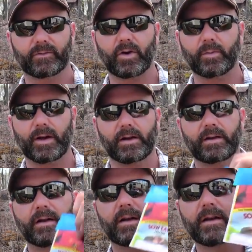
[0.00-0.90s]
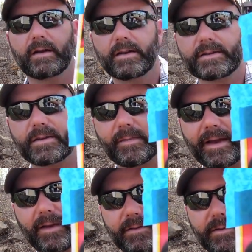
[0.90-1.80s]
Roma
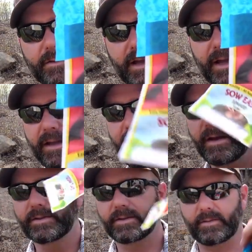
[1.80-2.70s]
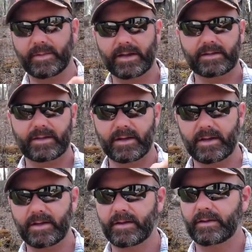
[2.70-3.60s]
tomatoes, okay? So you may
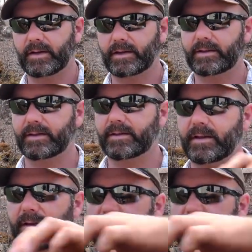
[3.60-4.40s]
see like this